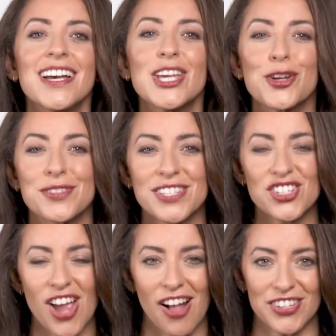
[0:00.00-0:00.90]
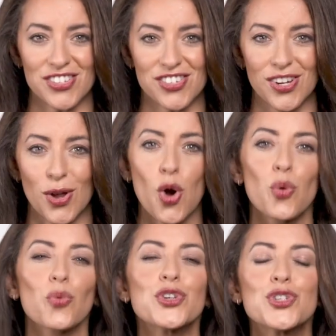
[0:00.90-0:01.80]
Here's the challenge:
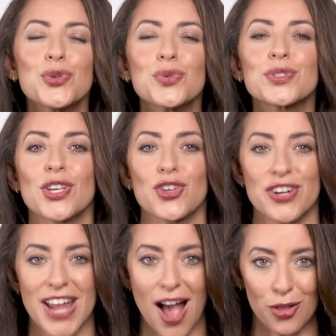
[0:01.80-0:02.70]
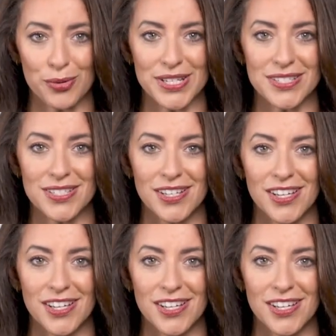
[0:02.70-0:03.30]
reduce your calories.